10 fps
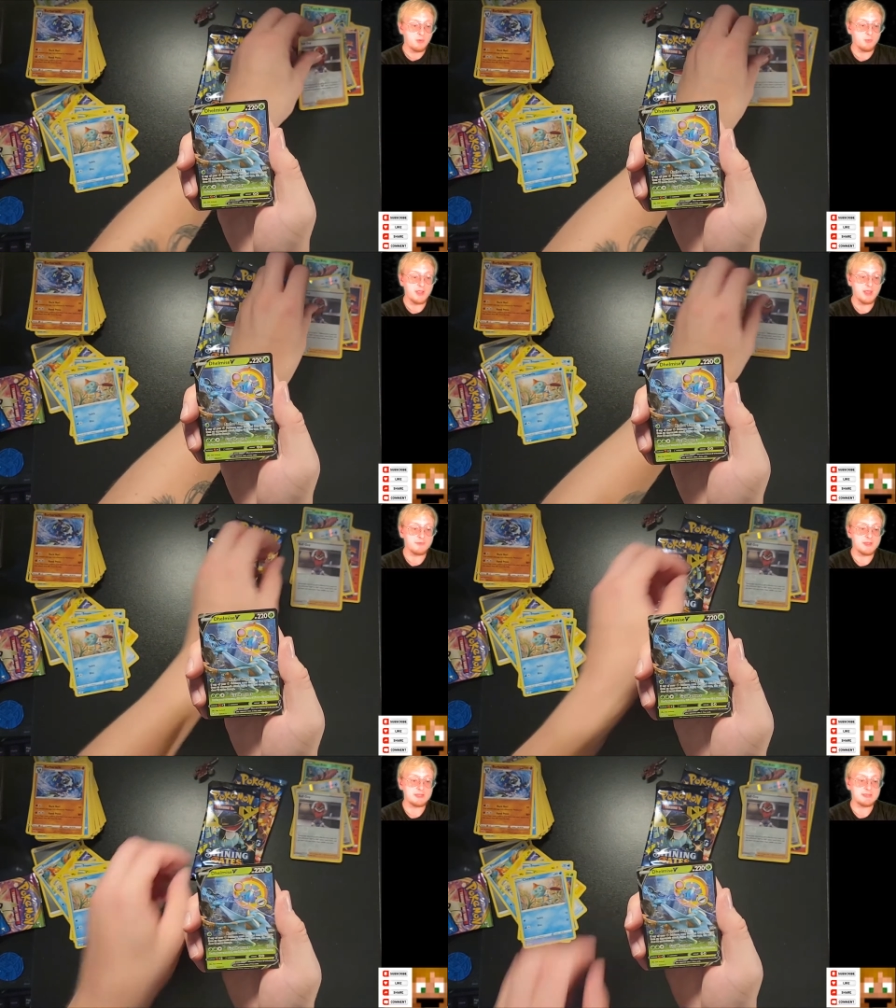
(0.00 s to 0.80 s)
We
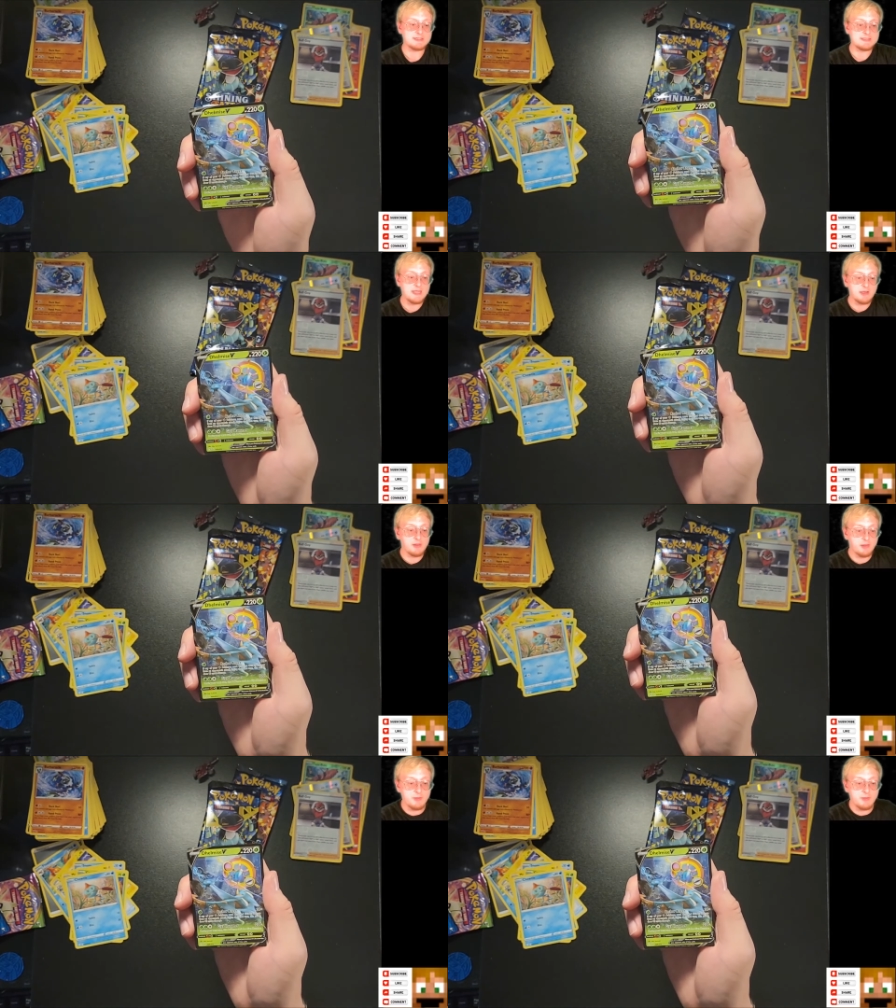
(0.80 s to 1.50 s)
have a Del...